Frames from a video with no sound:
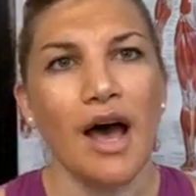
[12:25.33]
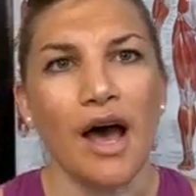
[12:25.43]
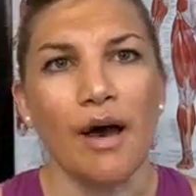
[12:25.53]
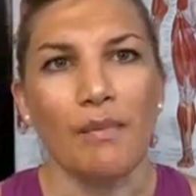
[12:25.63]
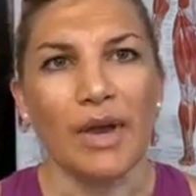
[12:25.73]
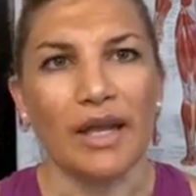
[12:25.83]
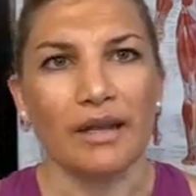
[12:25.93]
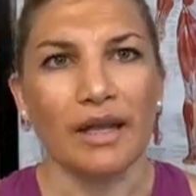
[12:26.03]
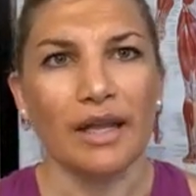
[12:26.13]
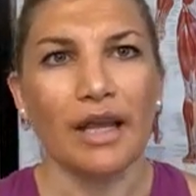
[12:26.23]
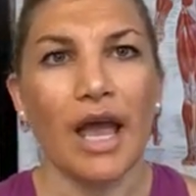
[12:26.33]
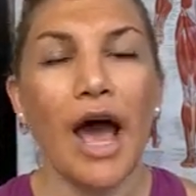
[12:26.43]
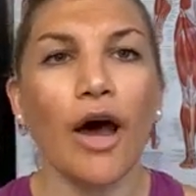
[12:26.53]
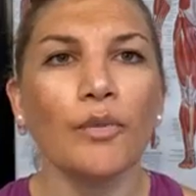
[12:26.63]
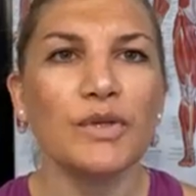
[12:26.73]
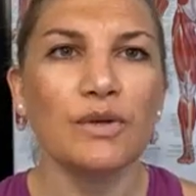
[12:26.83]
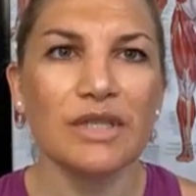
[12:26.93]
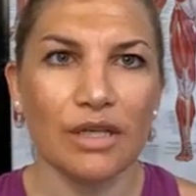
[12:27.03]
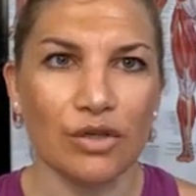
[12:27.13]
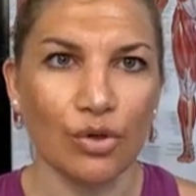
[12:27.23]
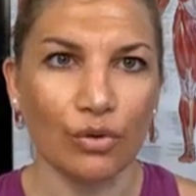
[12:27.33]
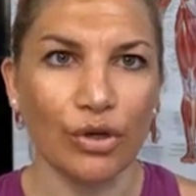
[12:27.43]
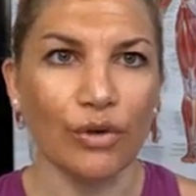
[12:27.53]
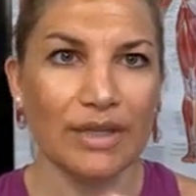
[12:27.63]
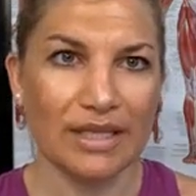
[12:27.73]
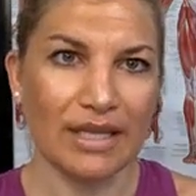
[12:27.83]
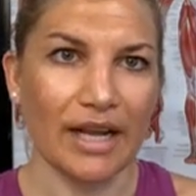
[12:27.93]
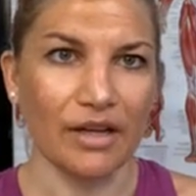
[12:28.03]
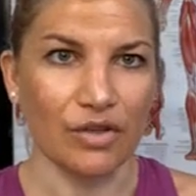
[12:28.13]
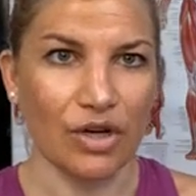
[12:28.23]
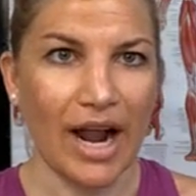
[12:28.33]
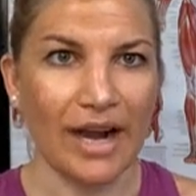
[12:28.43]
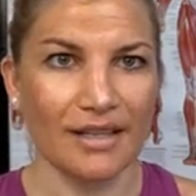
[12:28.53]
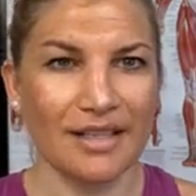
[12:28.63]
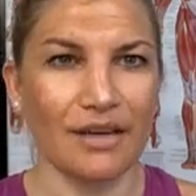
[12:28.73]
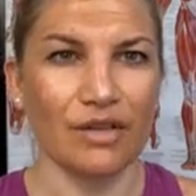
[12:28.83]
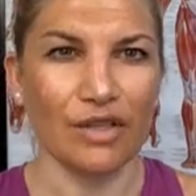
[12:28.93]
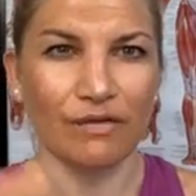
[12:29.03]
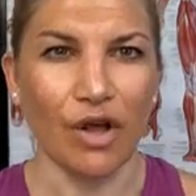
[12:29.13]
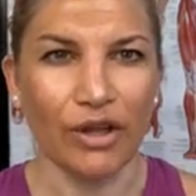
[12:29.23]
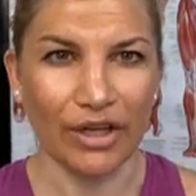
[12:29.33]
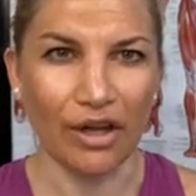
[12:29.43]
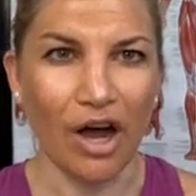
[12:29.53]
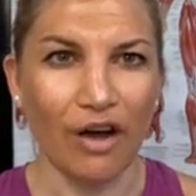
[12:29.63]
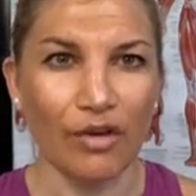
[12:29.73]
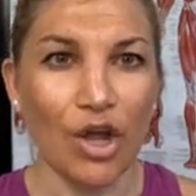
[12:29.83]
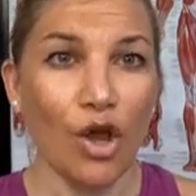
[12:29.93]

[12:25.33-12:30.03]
it helps you stay true and stay on track instead of just falling off